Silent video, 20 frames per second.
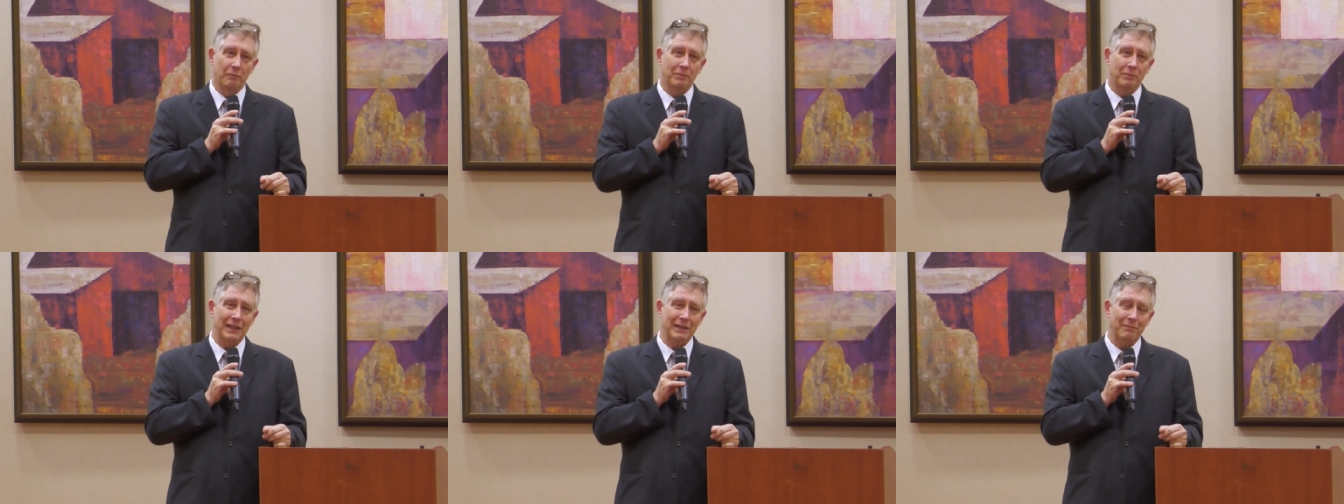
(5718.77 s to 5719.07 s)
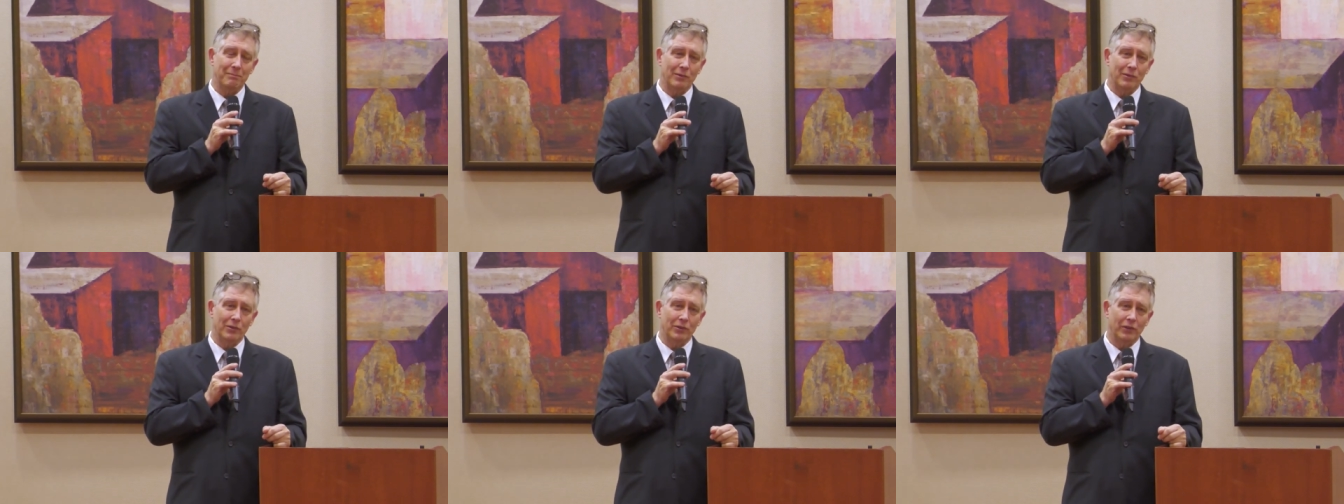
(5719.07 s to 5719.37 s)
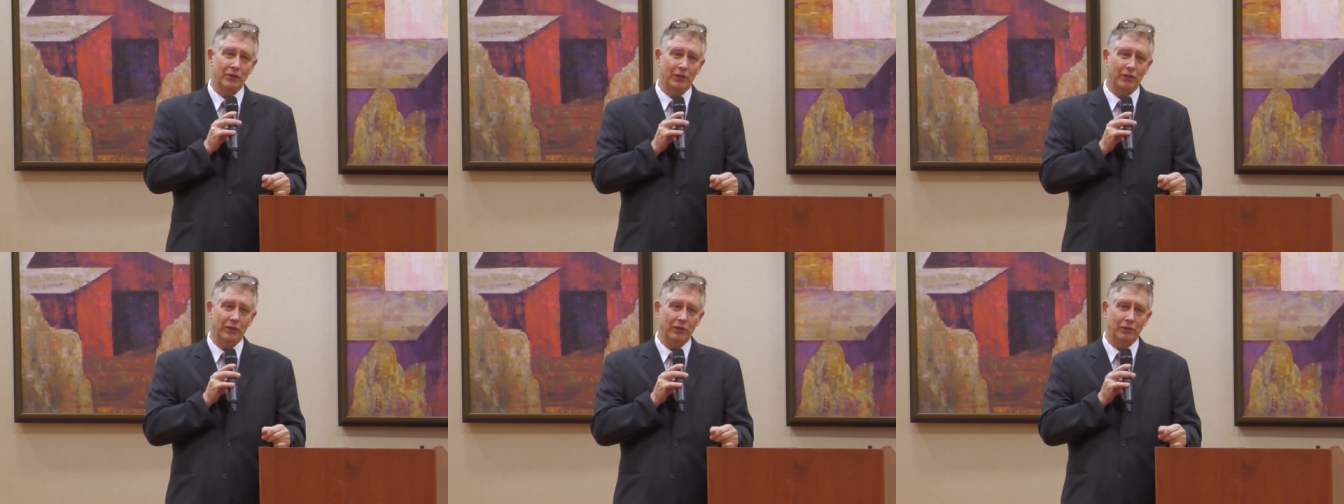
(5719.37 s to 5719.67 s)

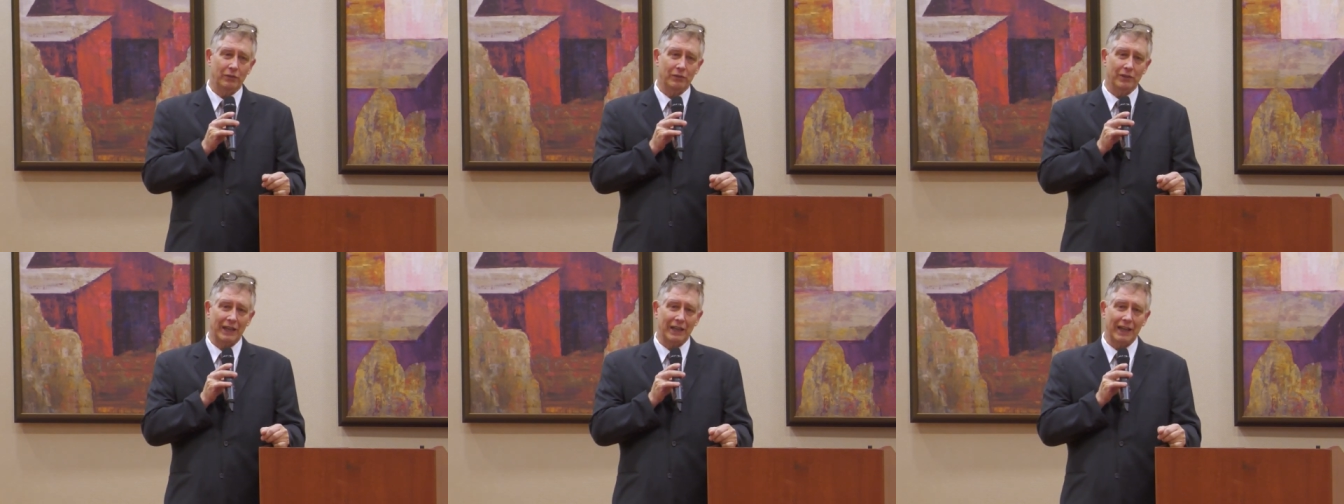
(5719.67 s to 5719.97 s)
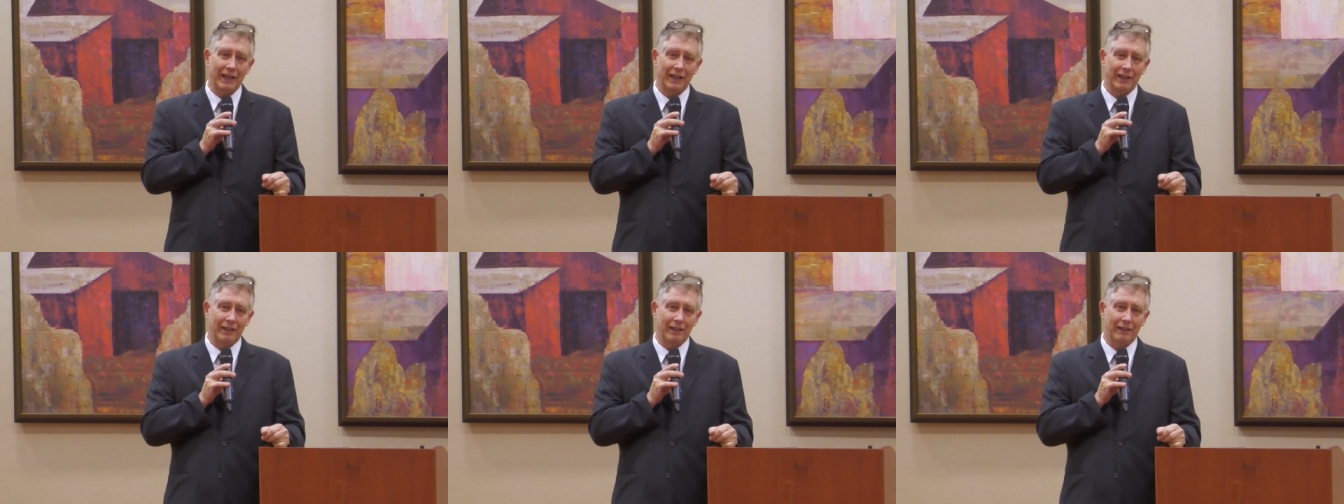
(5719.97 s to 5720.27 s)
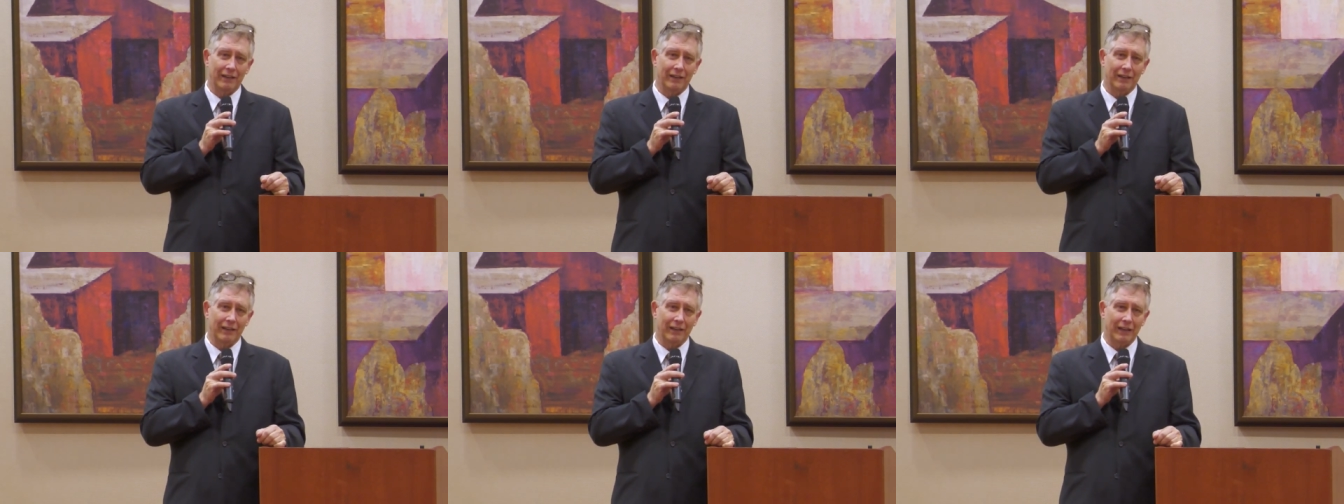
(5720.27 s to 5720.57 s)
People who
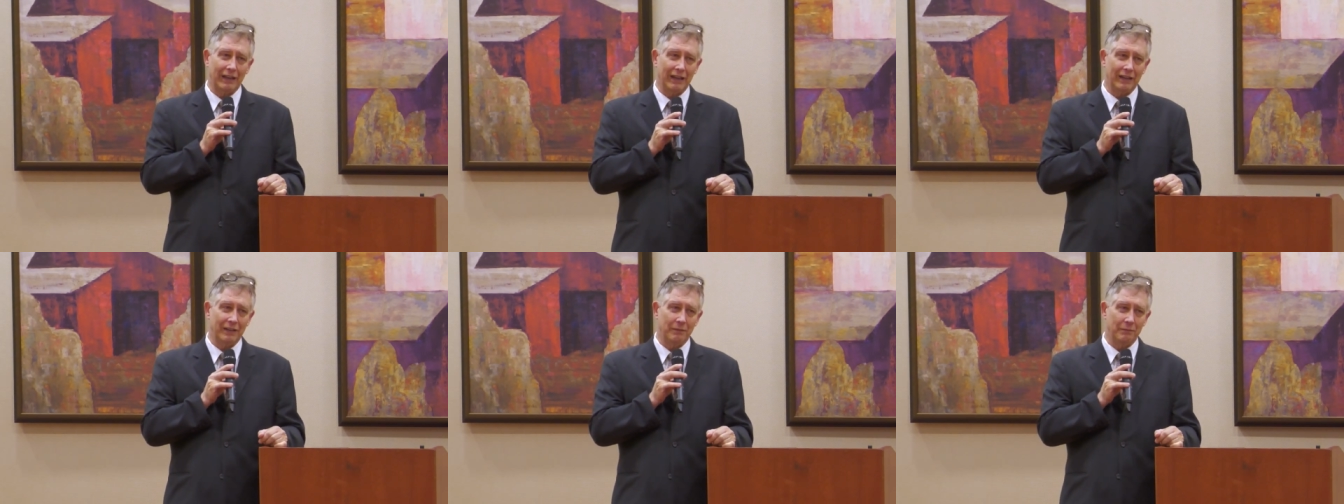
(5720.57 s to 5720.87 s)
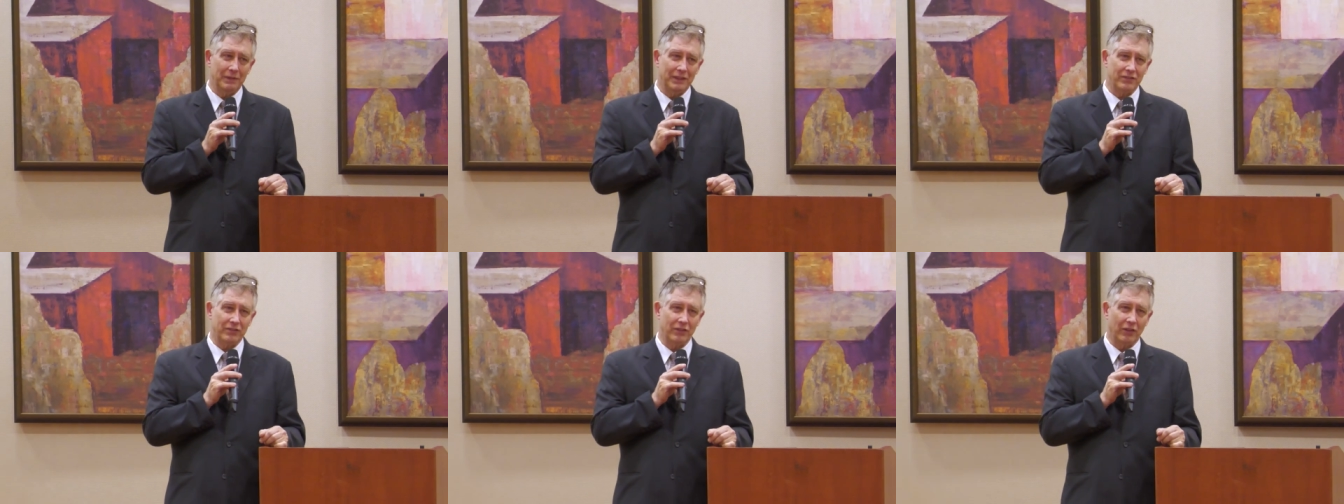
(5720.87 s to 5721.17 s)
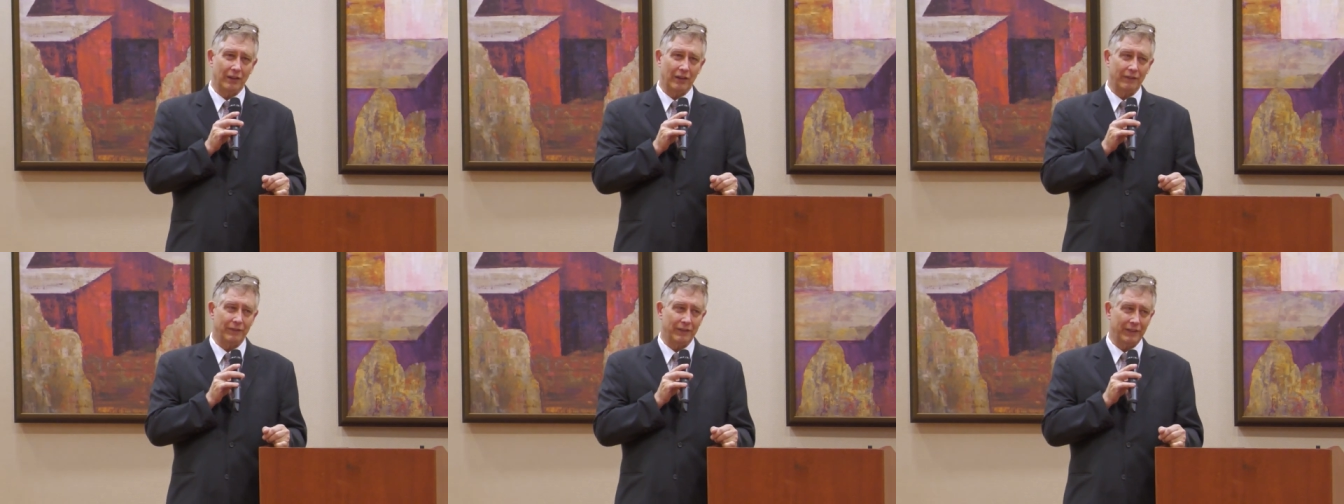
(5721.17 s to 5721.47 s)
take cannabis
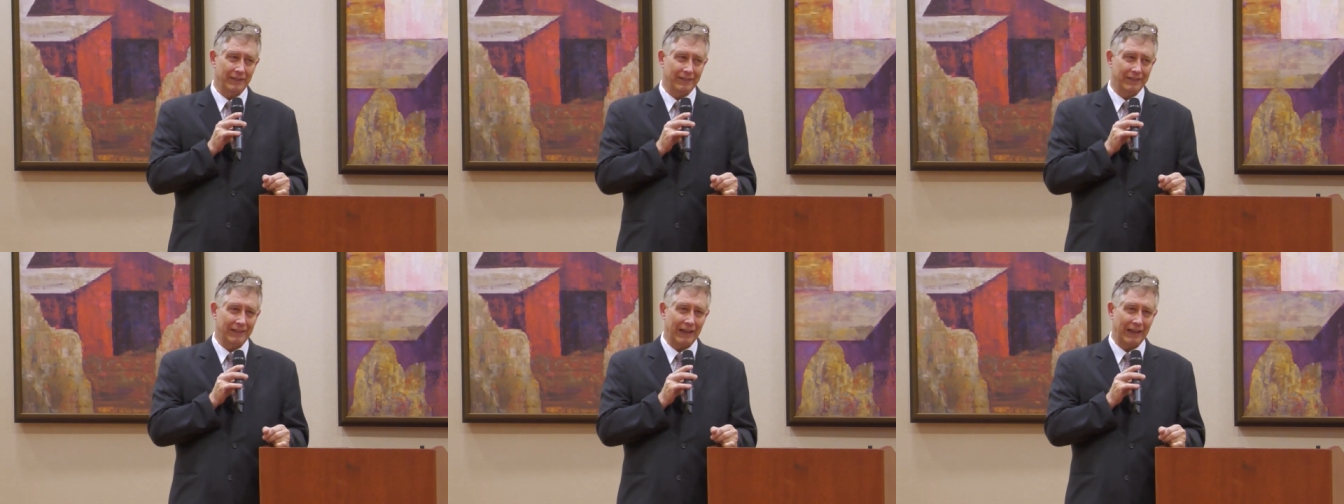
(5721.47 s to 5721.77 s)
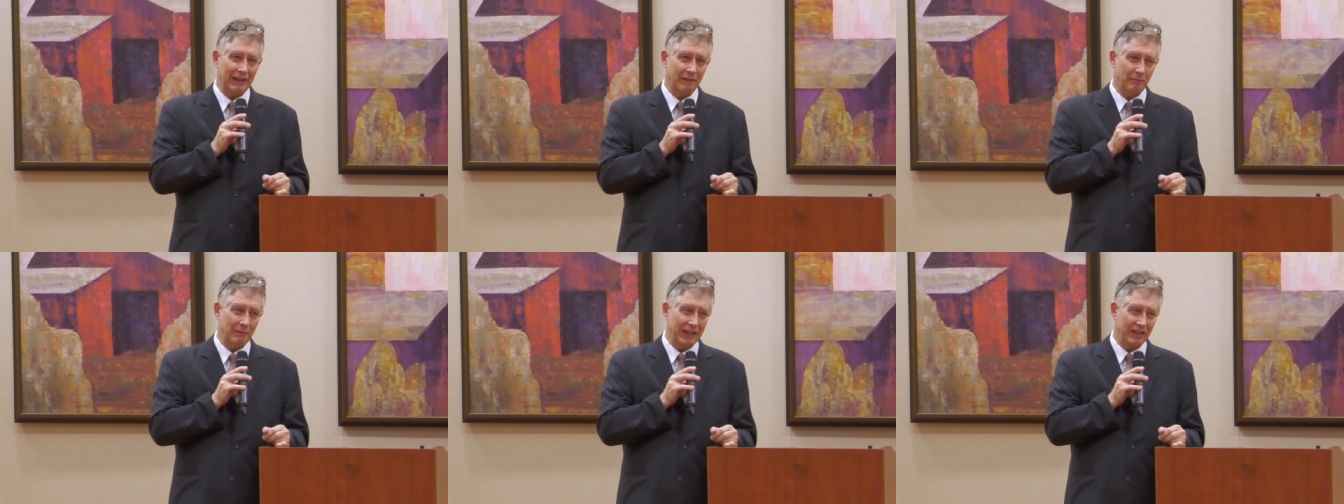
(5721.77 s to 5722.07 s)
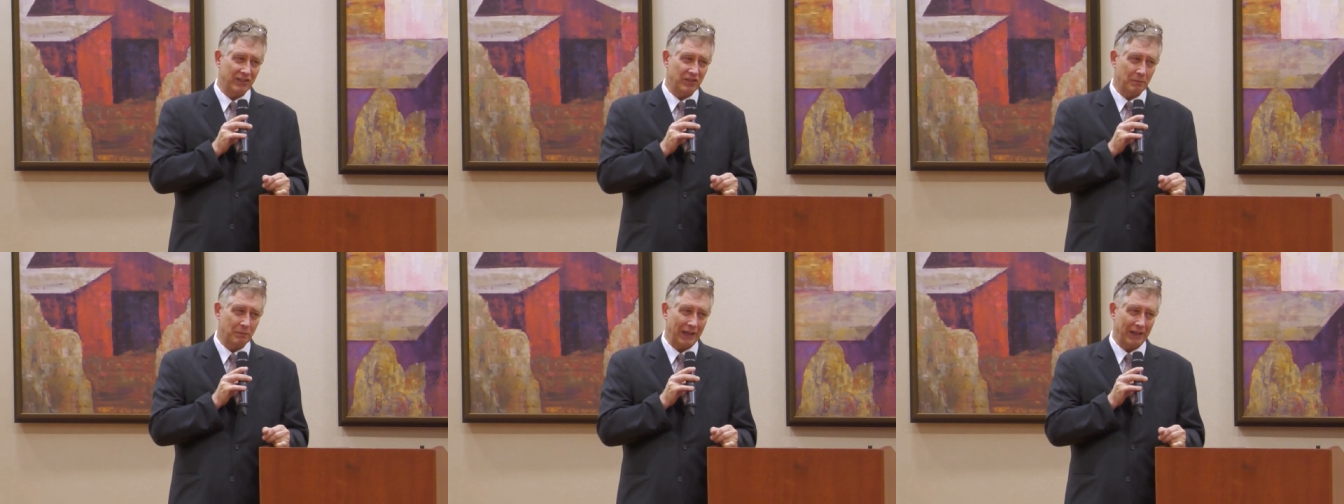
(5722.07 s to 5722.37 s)
often say it
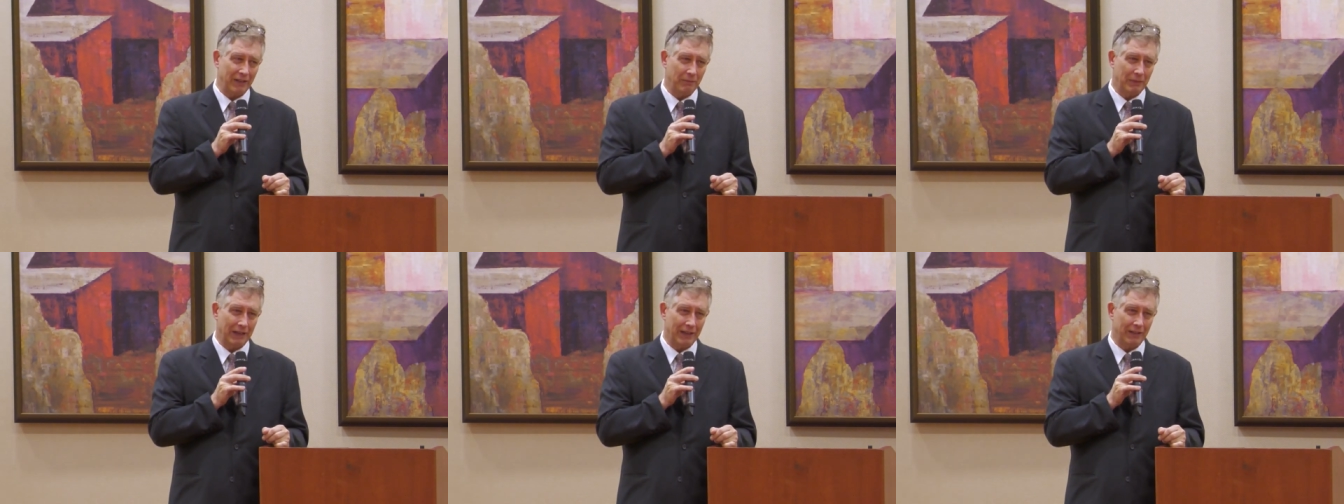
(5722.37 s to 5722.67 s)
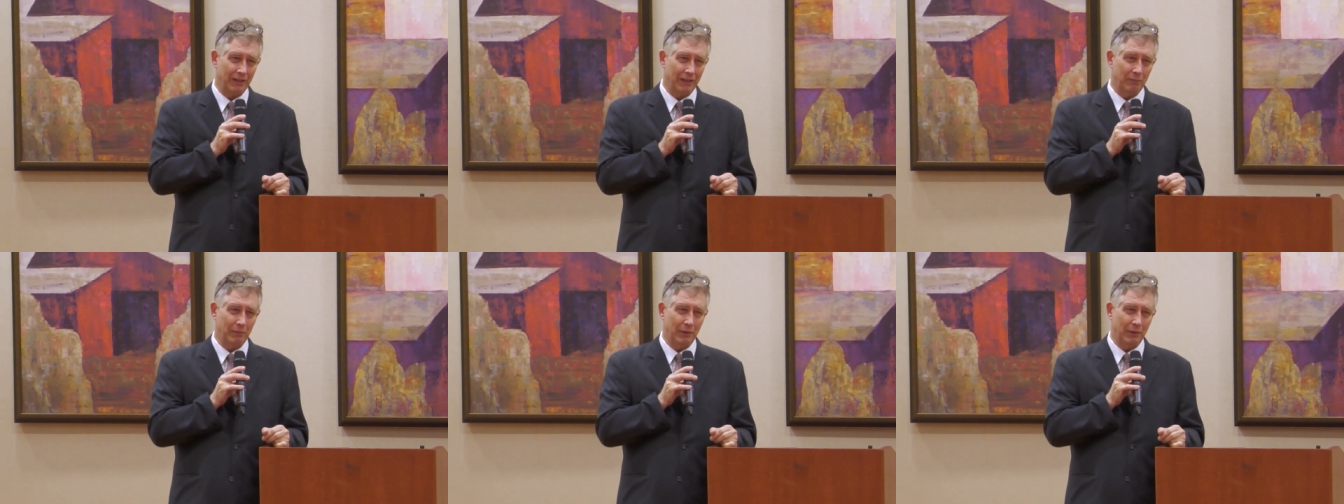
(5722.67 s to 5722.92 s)
makes pain better,